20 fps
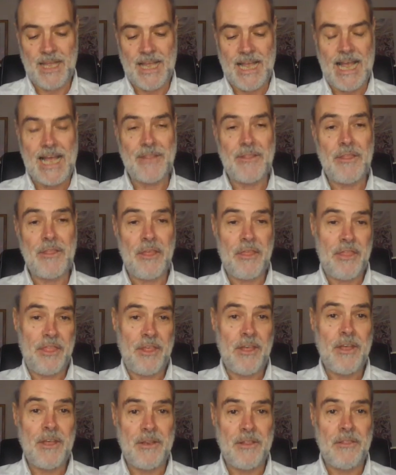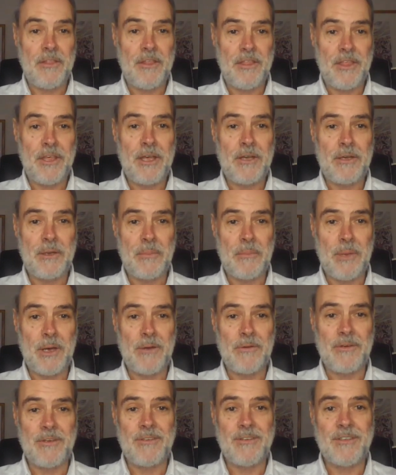and then the third the third
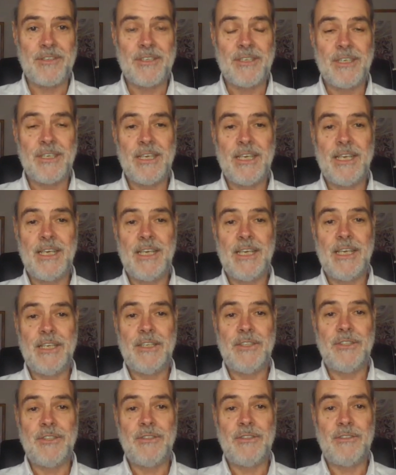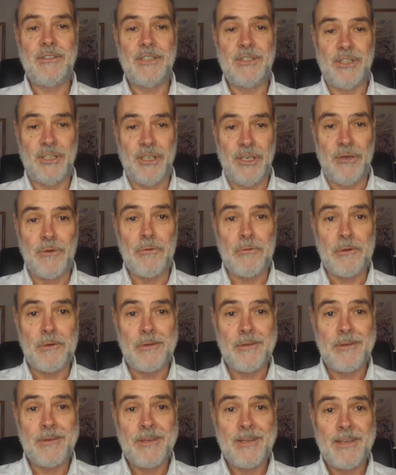component is is you,
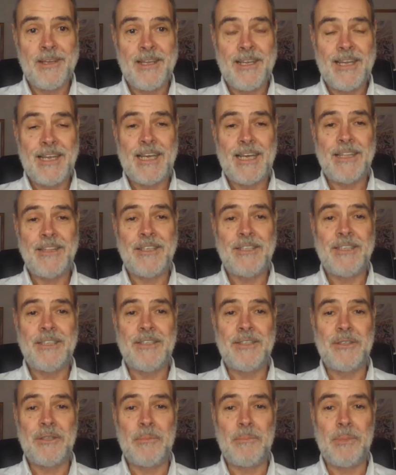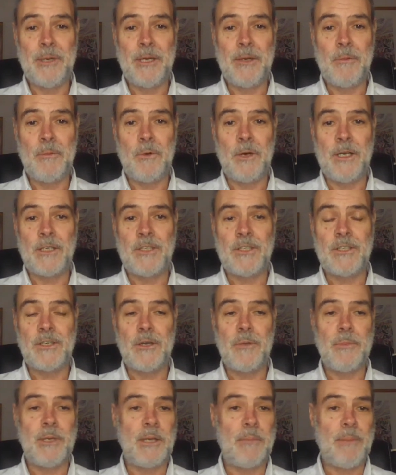and this is the bit where so
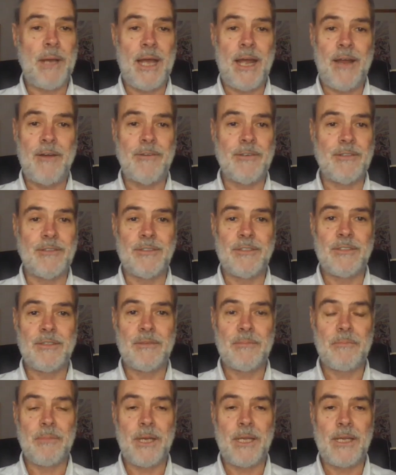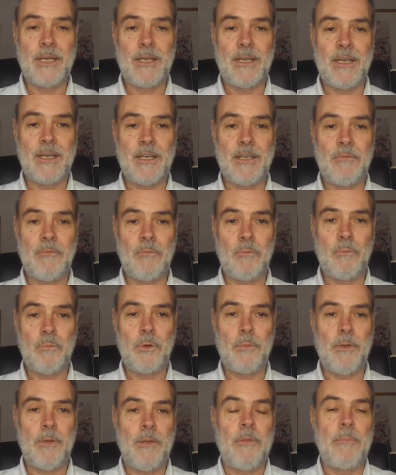many parents make
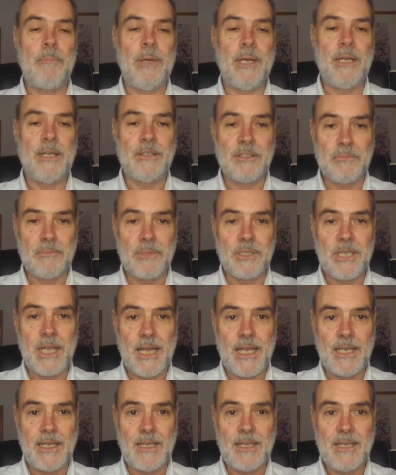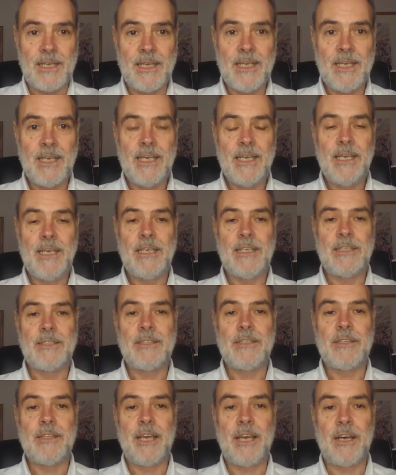probably the biggest mistake is
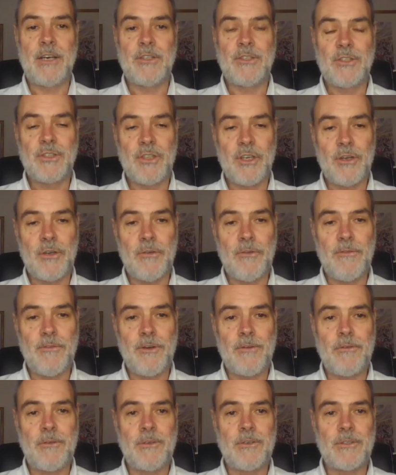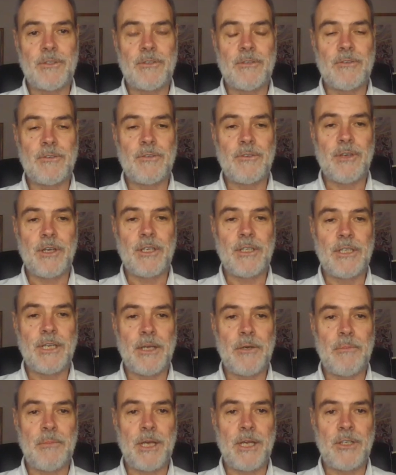that they are so focused on trying to
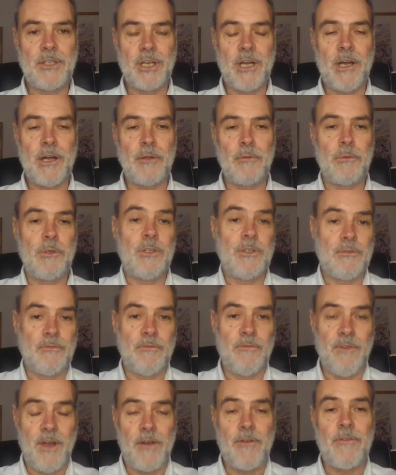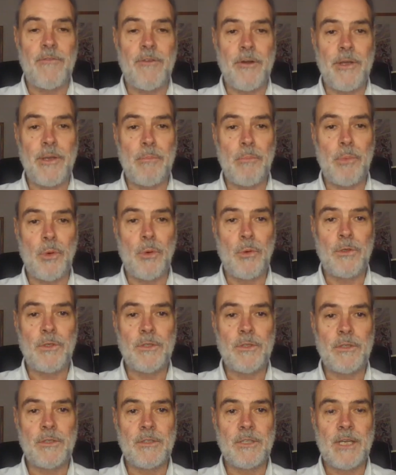help their child, which is very very
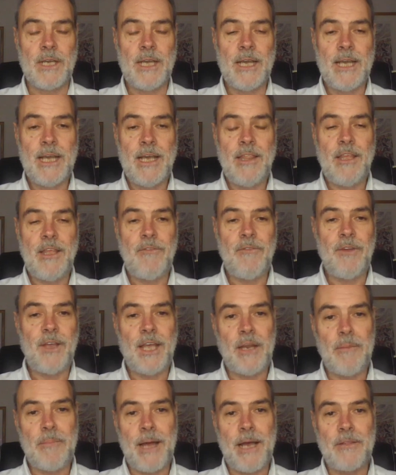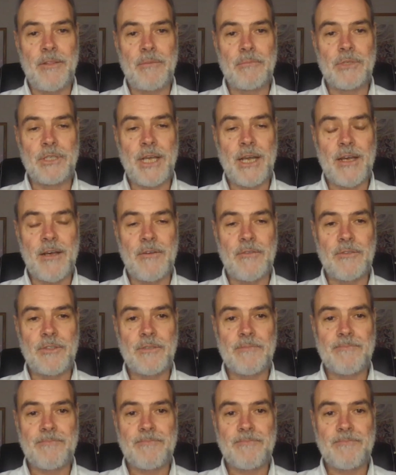important. They forget about themselves,